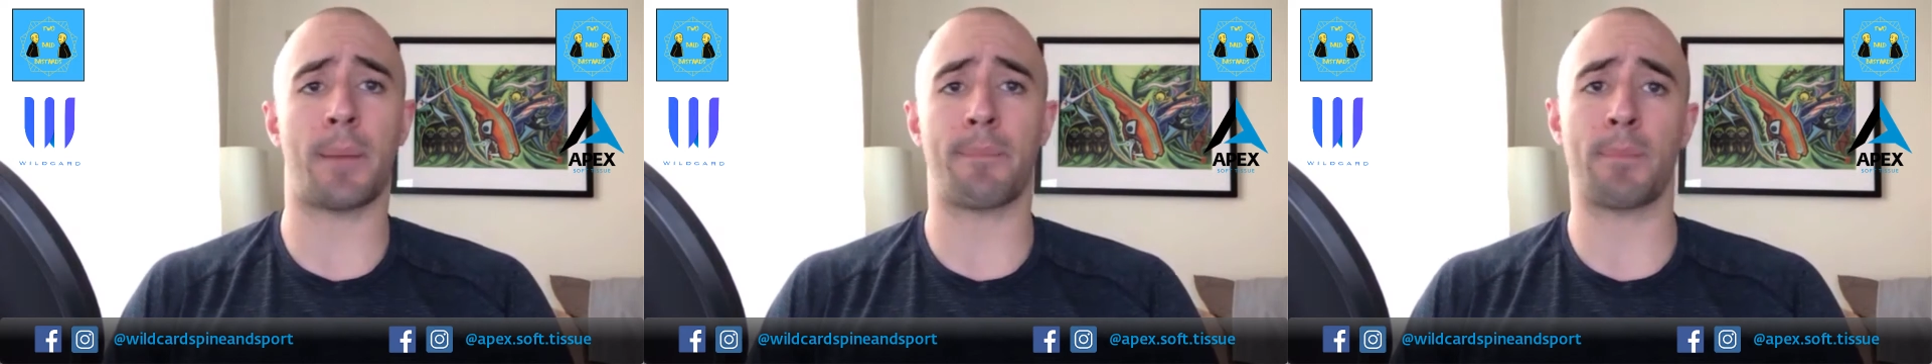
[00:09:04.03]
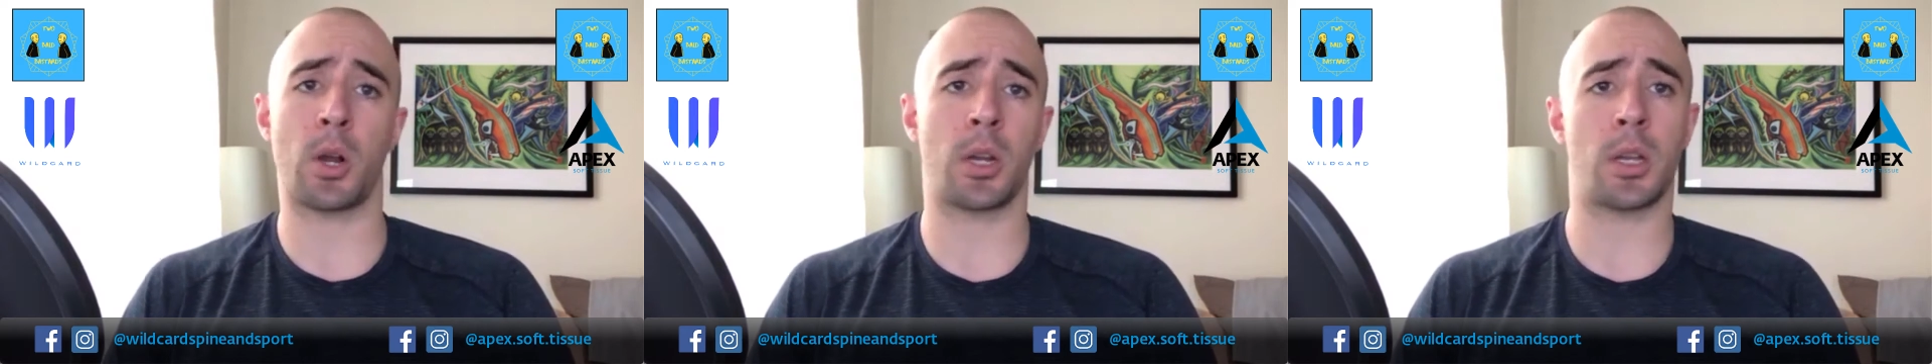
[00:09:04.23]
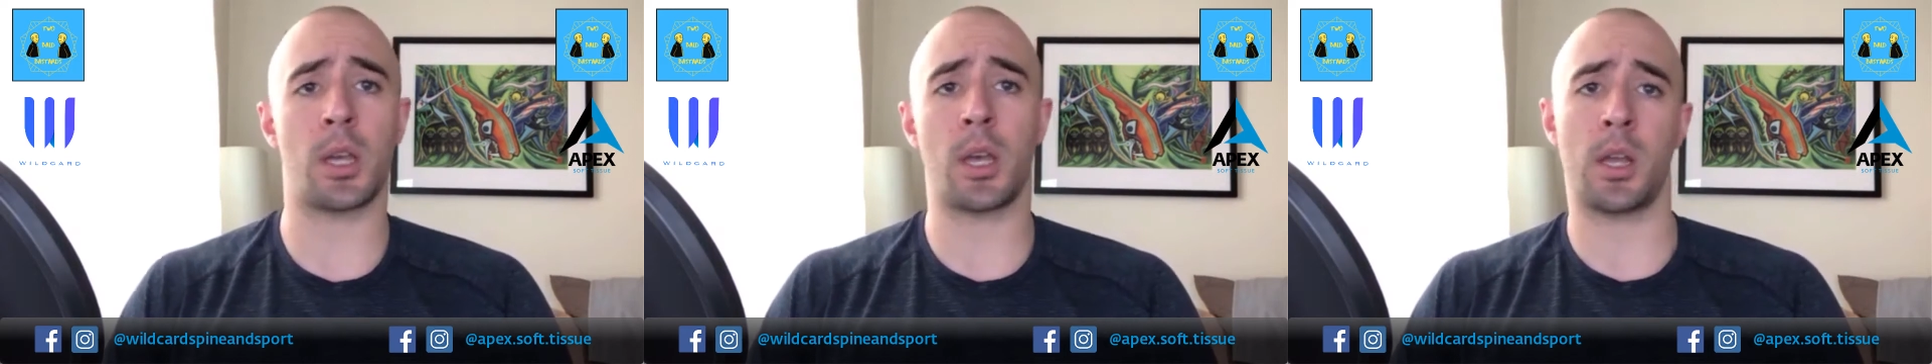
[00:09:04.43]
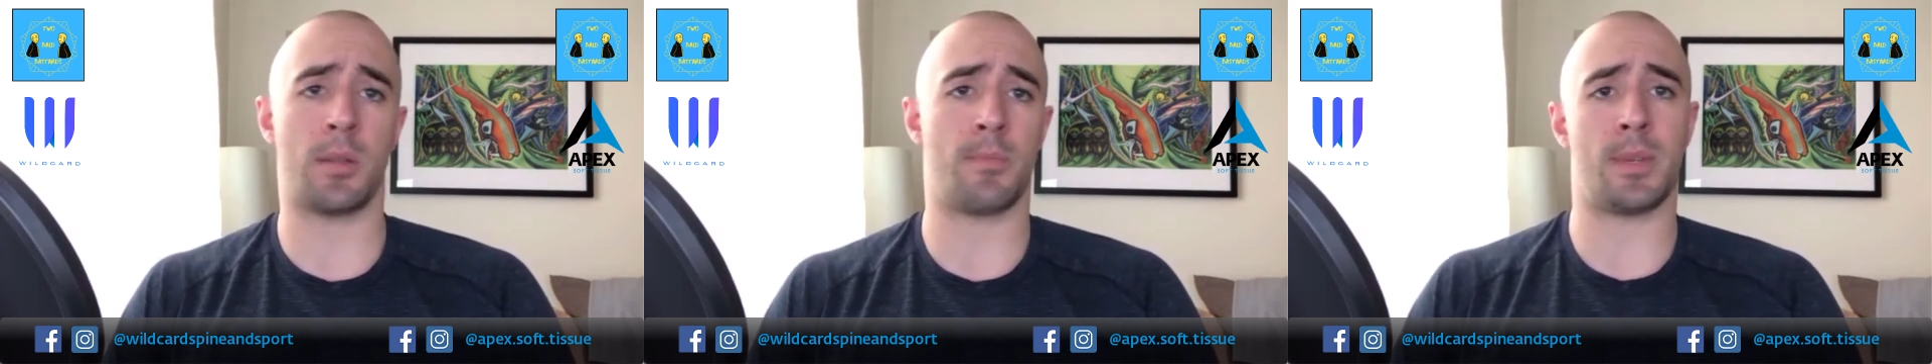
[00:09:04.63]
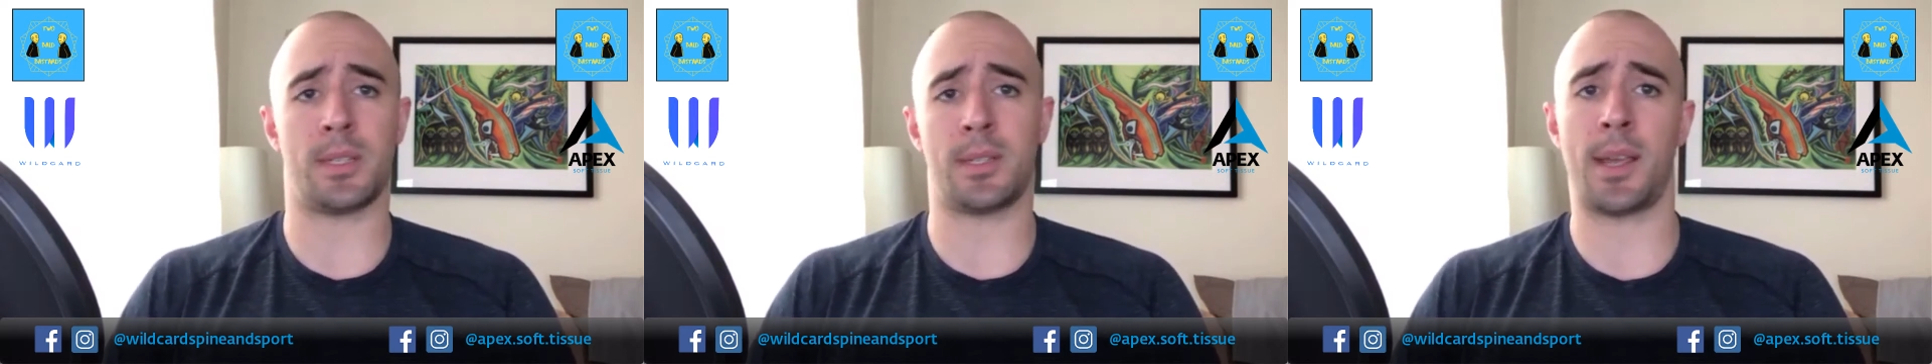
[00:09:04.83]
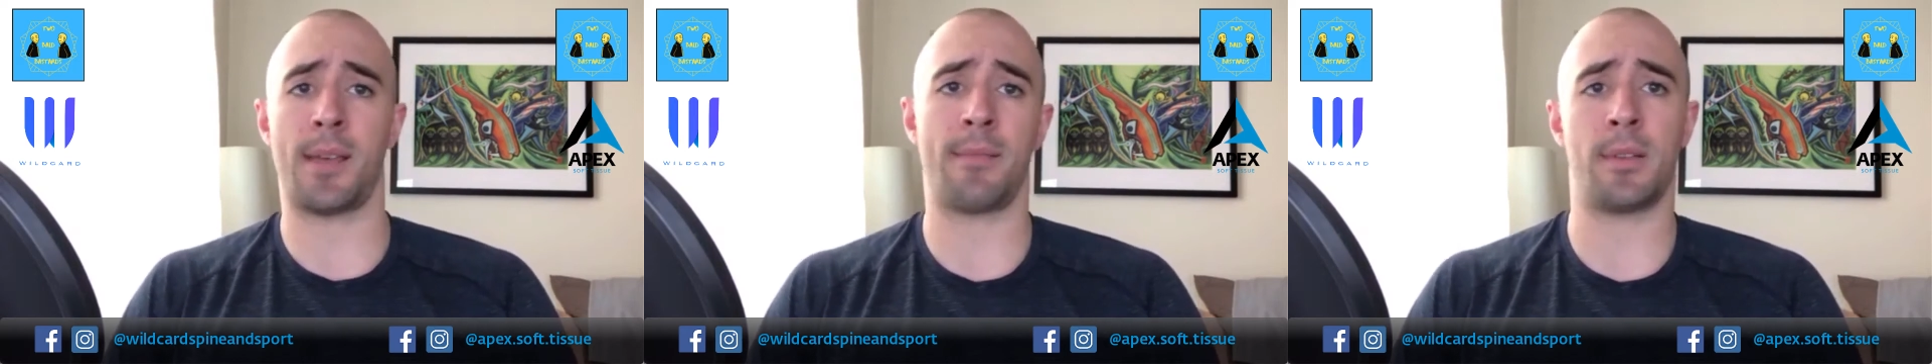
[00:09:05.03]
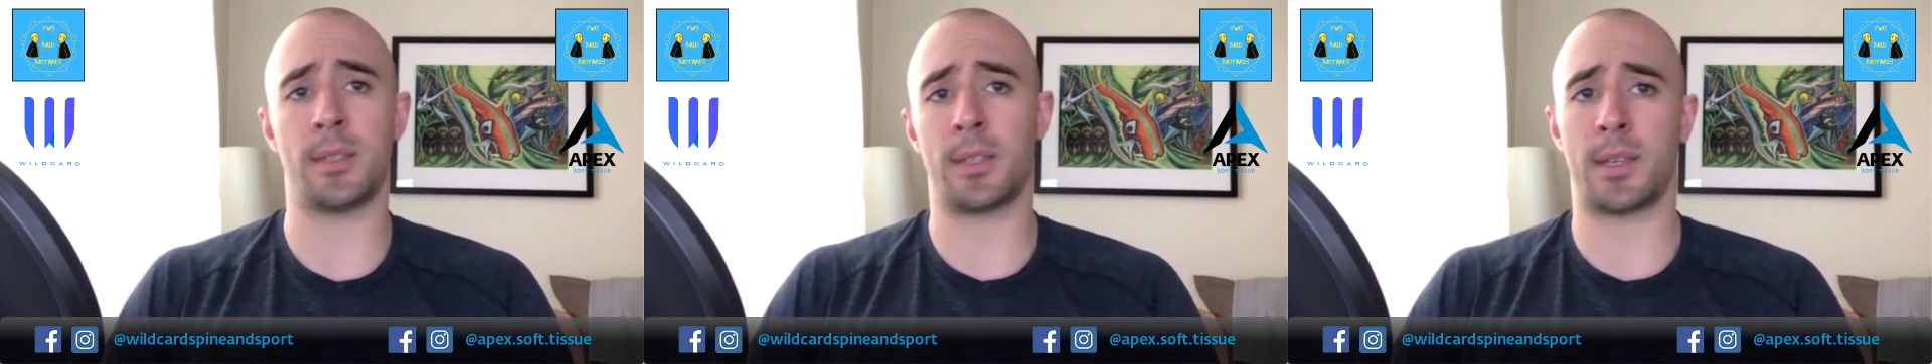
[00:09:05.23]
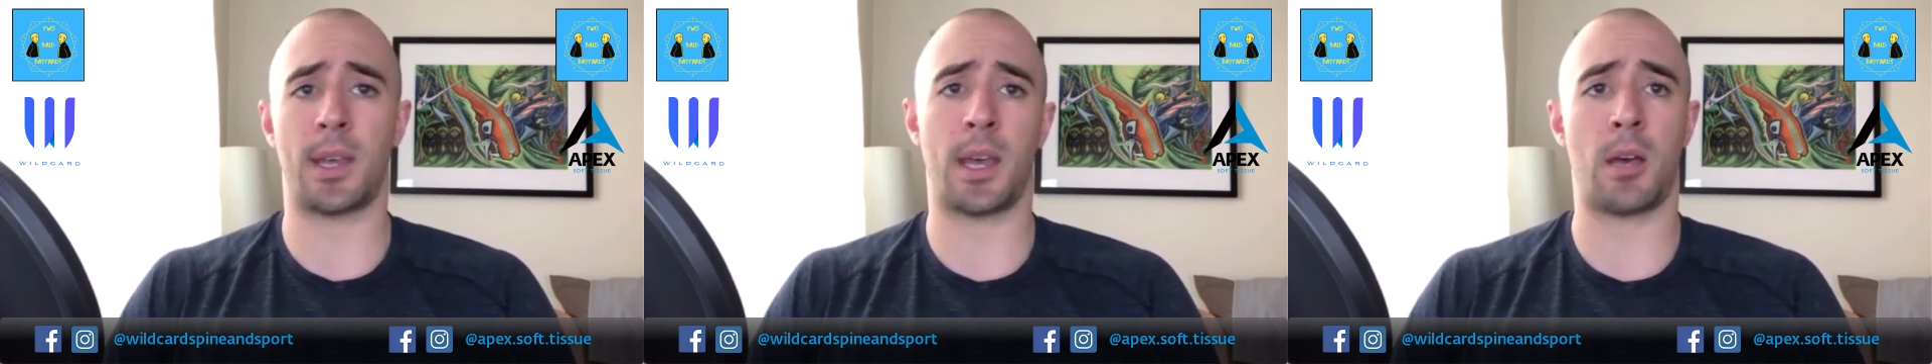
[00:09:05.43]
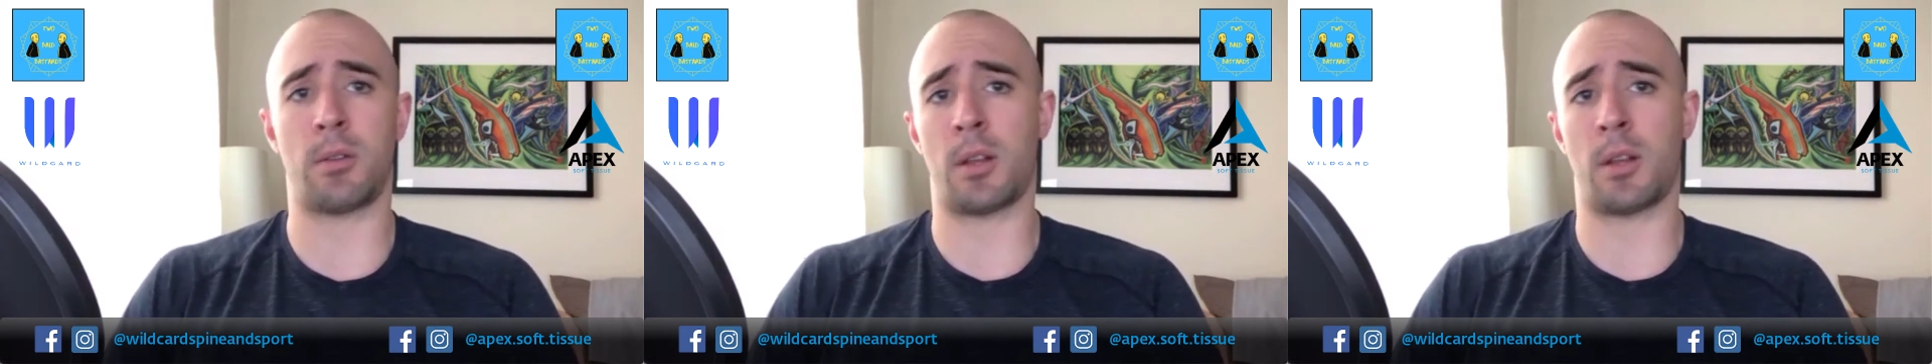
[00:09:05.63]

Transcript: market and in my savings account,